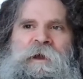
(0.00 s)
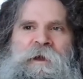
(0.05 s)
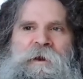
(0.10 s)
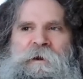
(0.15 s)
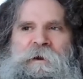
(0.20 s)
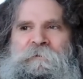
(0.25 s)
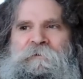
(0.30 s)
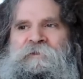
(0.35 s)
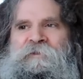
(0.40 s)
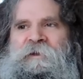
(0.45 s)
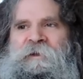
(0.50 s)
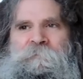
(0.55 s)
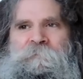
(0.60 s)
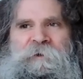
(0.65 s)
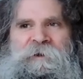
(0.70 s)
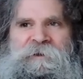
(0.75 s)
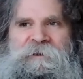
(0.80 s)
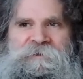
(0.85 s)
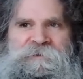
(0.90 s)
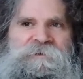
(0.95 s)
and everything,
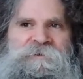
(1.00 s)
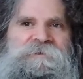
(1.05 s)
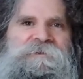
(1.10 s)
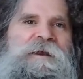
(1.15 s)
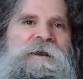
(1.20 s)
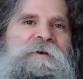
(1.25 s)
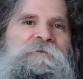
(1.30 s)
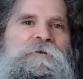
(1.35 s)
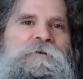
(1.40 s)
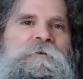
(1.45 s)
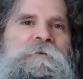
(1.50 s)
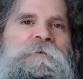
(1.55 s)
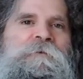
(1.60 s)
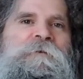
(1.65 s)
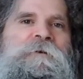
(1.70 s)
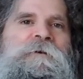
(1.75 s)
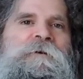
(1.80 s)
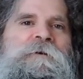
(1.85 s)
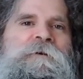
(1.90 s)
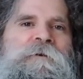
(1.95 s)
but he just never
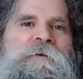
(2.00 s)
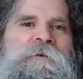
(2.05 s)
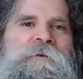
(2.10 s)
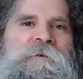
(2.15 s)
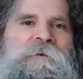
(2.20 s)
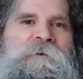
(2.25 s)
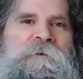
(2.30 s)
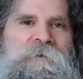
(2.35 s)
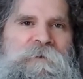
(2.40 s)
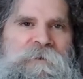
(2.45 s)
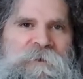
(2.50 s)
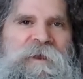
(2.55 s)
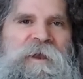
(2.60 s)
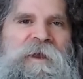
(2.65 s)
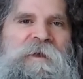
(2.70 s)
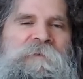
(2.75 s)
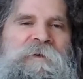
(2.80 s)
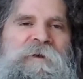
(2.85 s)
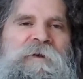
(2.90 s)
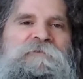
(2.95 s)

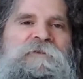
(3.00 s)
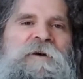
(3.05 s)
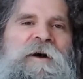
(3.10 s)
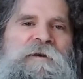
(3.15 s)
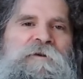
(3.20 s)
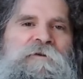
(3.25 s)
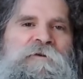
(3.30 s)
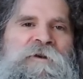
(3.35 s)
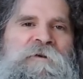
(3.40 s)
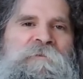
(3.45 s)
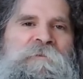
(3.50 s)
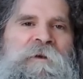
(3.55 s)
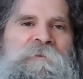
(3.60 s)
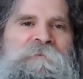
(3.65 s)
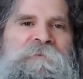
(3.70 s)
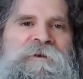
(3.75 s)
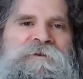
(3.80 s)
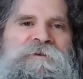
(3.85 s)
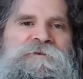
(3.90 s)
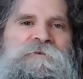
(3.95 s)
gave me a final
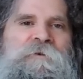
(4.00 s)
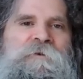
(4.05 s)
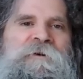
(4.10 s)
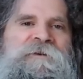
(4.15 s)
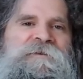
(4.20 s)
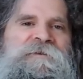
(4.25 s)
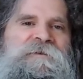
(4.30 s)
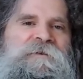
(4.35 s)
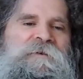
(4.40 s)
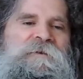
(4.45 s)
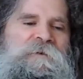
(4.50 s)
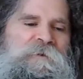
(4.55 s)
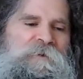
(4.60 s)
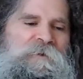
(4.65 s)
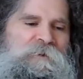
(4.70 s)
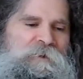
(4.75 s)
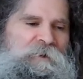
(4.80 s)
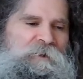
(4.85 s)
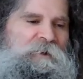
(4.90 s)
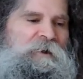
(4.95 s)
commitment to
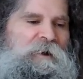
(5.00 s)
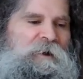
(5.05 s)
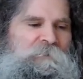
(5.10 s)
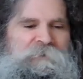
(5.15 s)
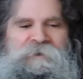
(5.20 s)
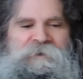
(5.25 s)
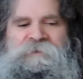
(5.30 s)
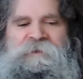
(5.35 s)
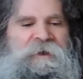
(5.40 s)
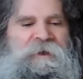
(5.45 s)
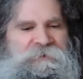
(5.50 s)
it. And